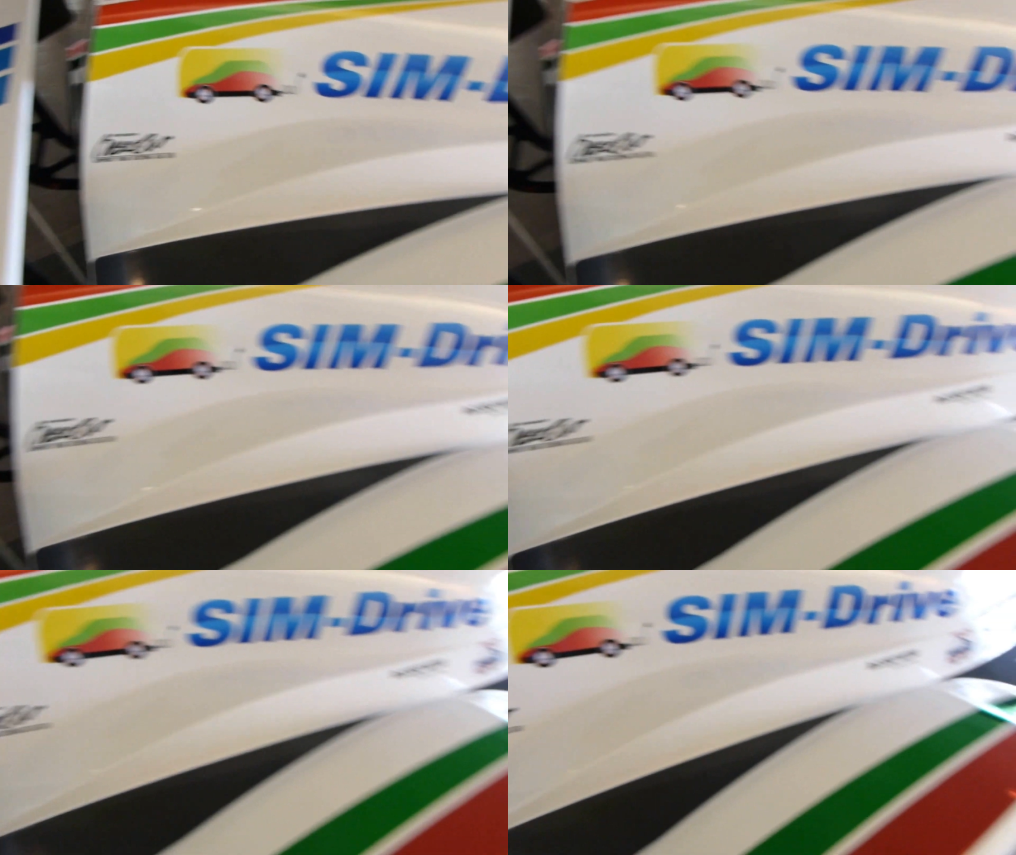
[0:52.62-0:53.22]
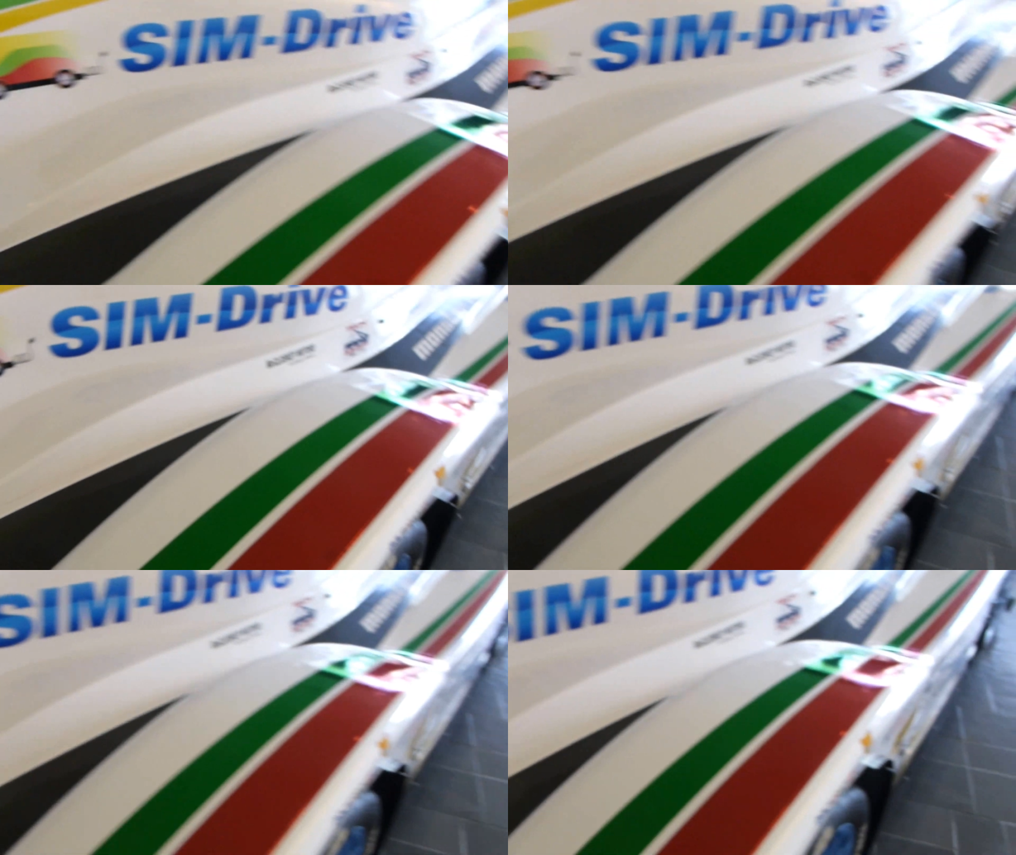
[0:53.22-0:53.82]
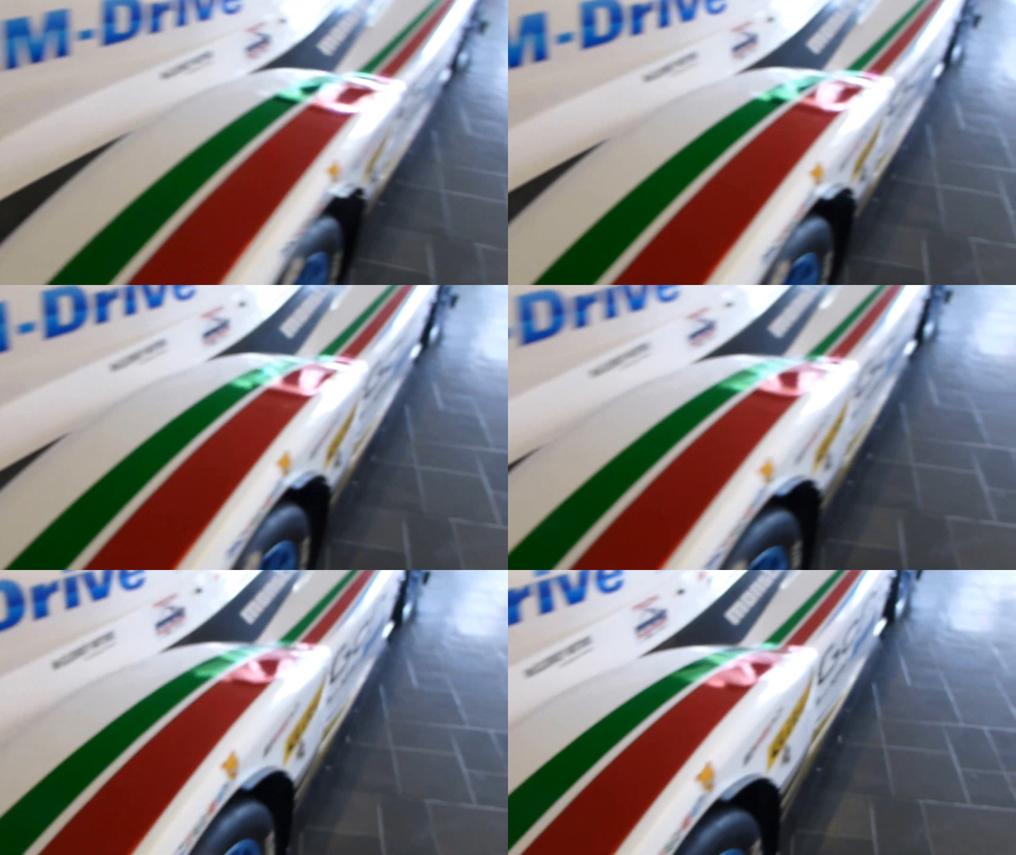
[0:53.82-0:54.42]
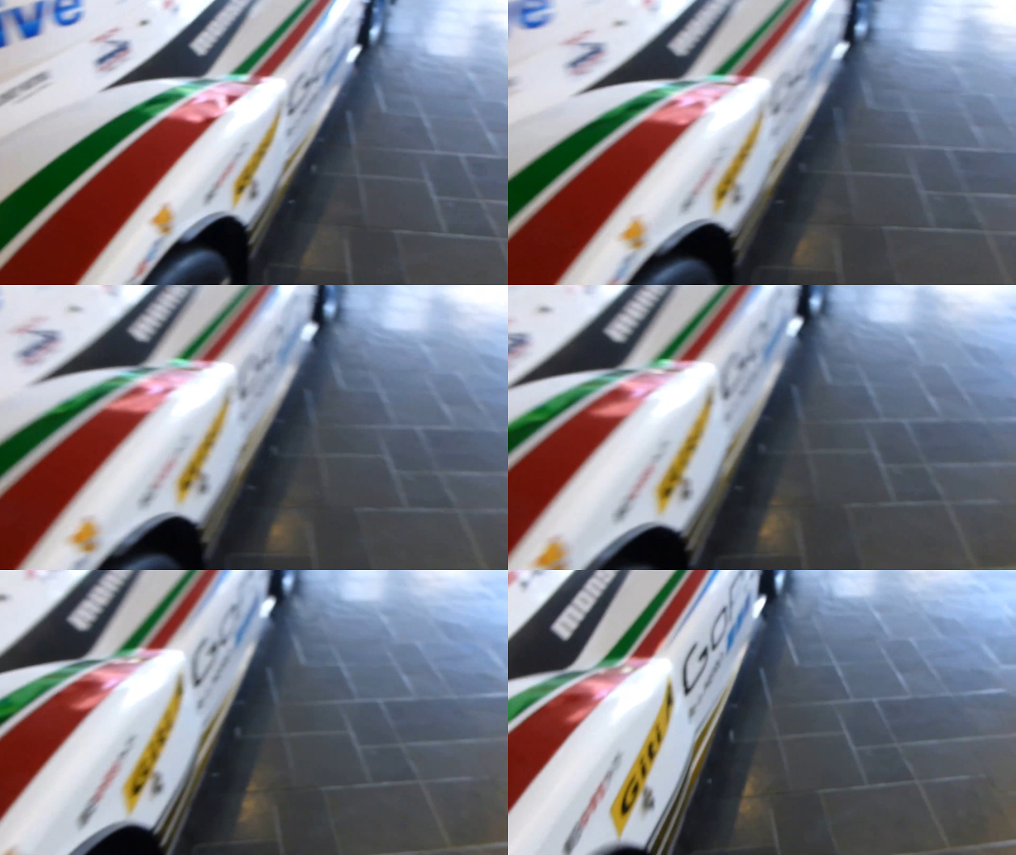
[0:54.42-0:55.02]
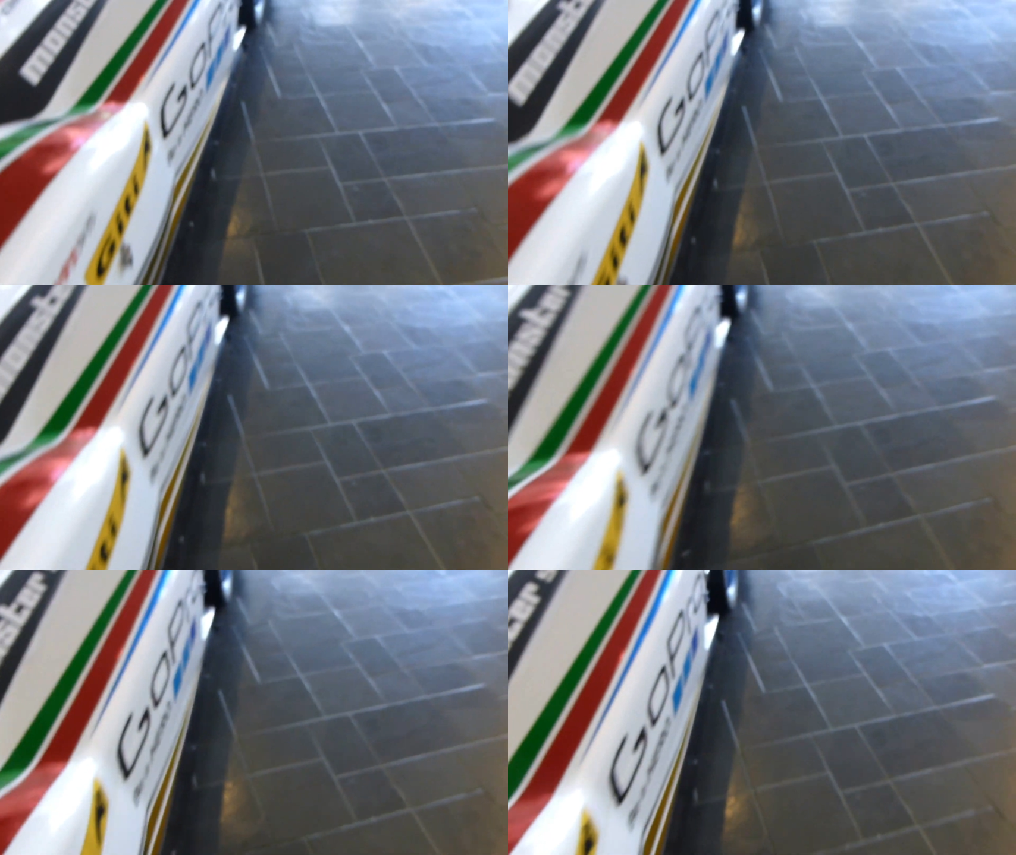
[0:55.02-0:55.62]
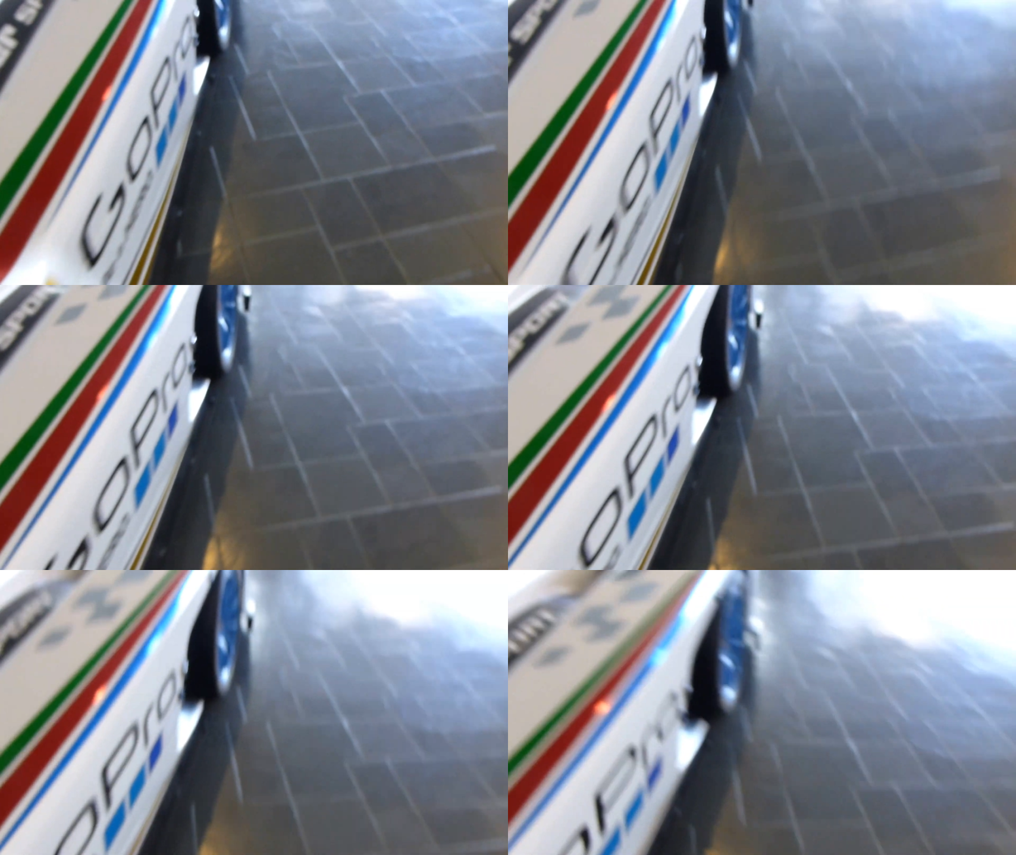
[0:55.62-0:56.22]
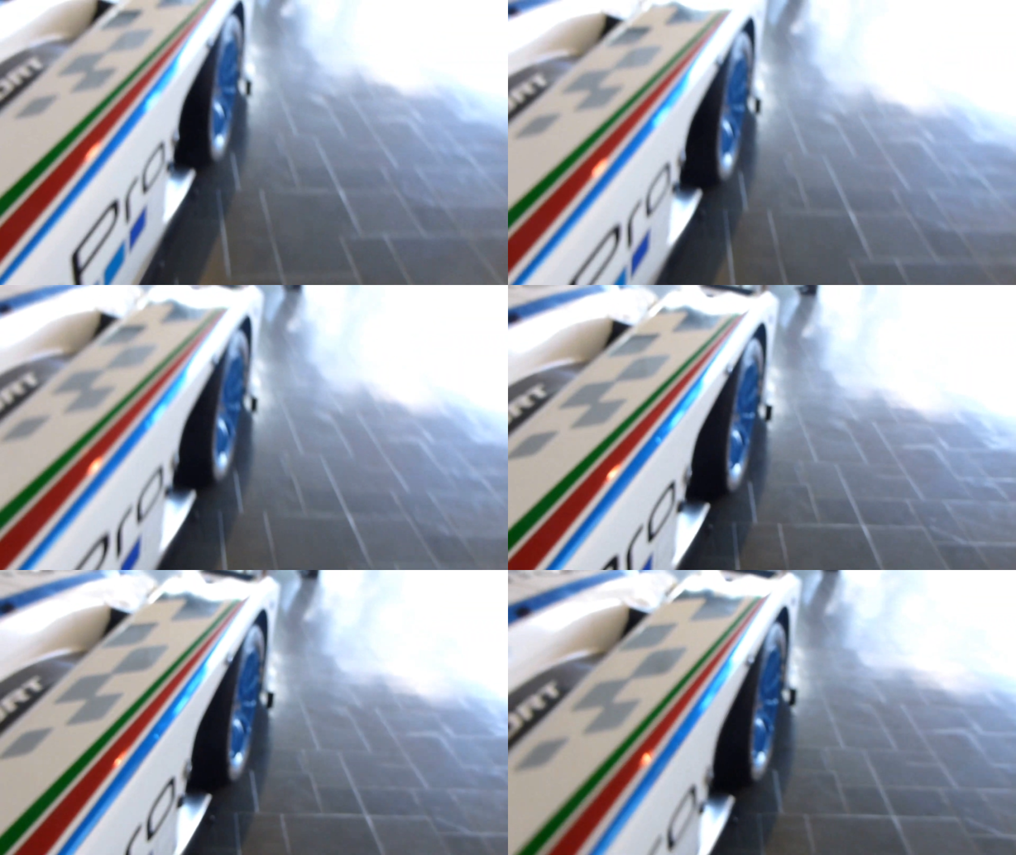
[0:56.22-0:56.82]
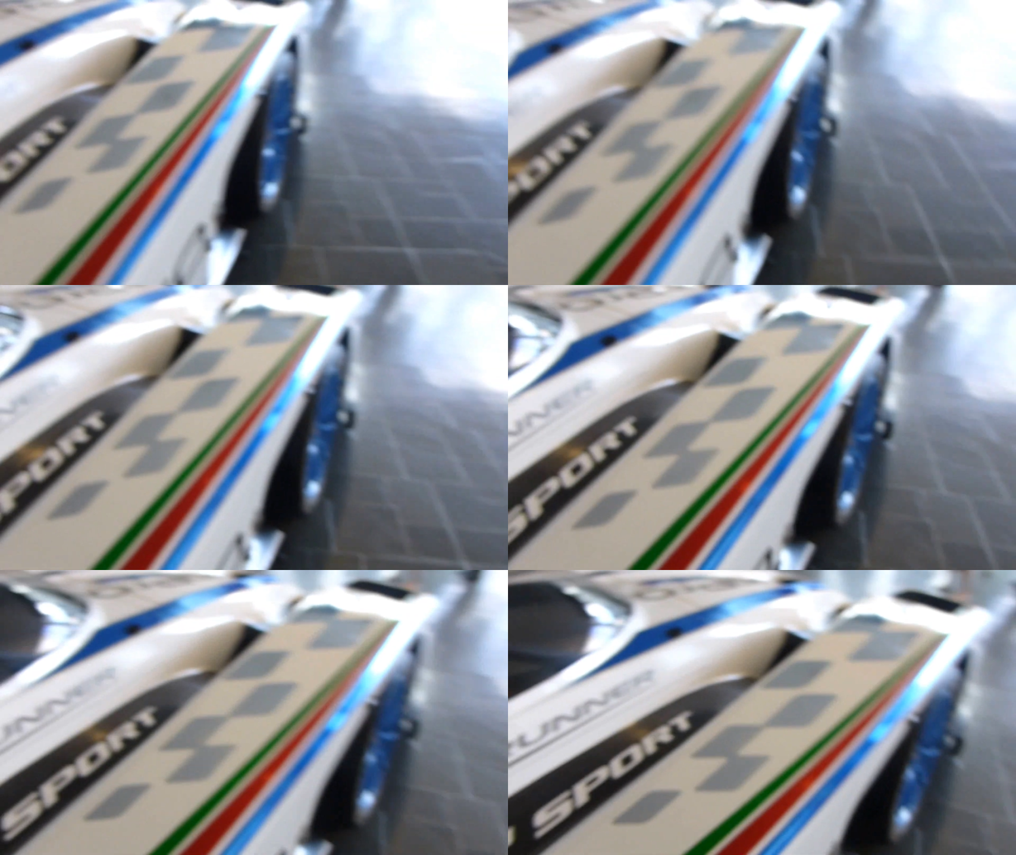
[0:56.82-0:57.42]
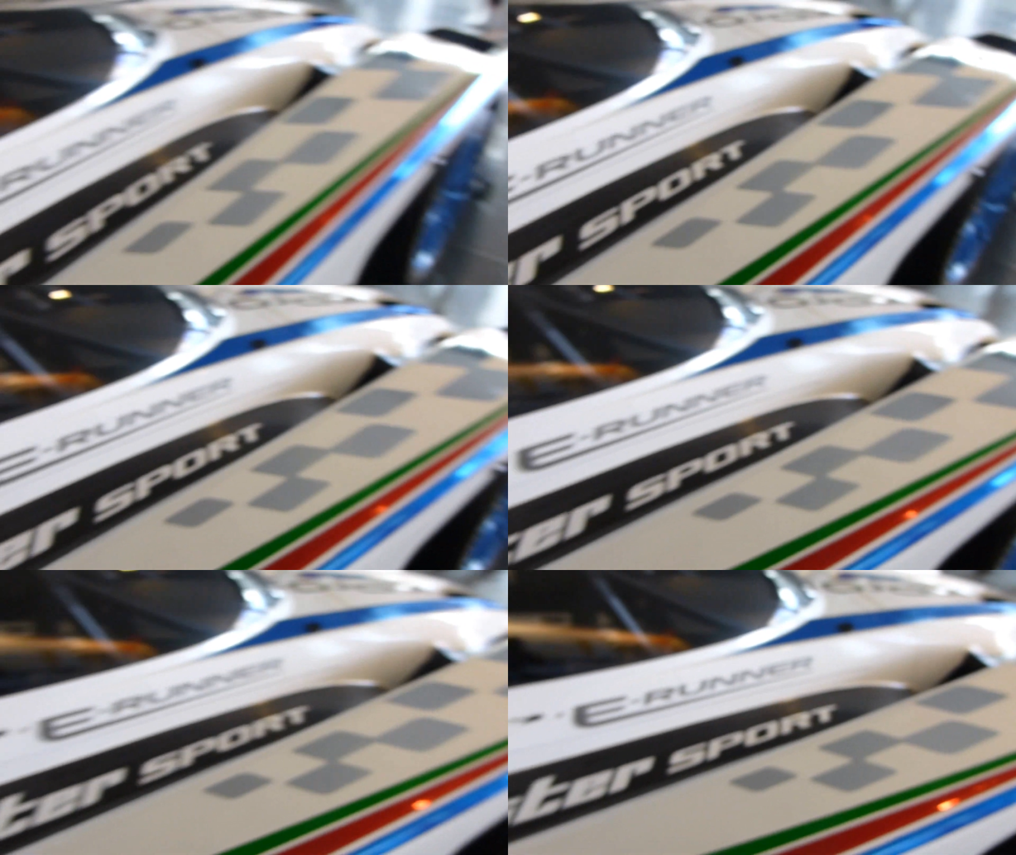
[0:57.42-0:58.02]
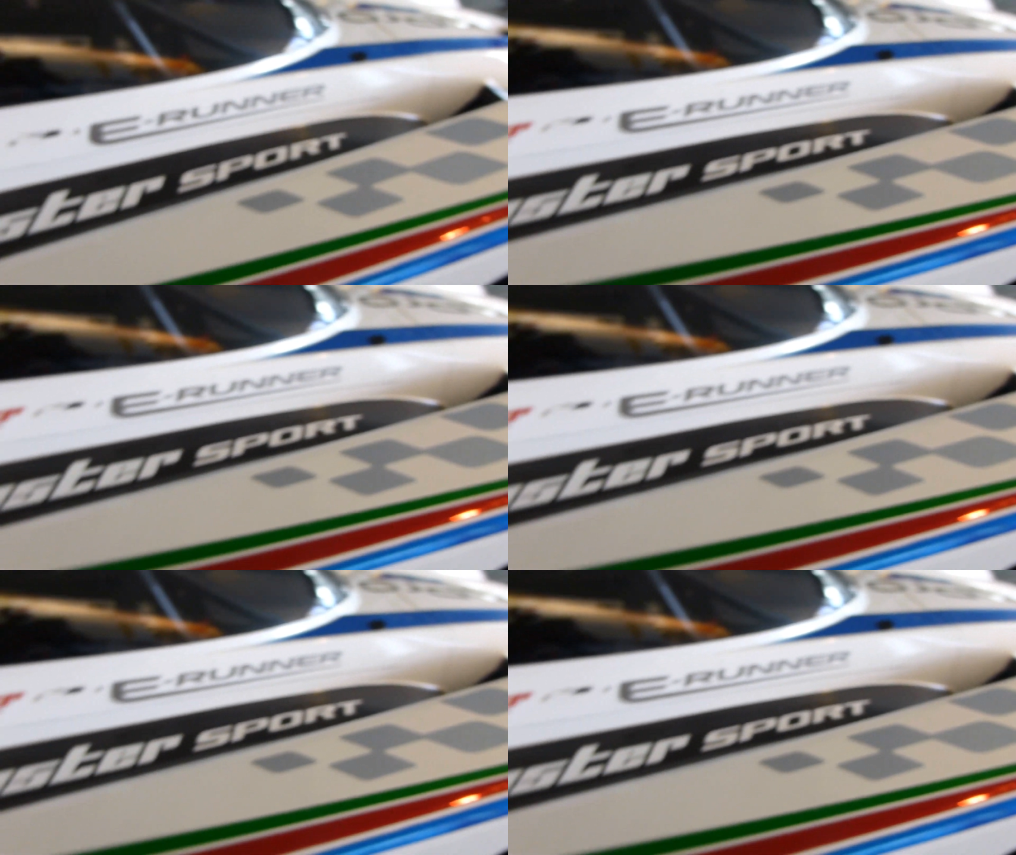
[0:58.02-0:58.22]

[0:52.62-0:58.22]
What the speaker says: (no speaker visible)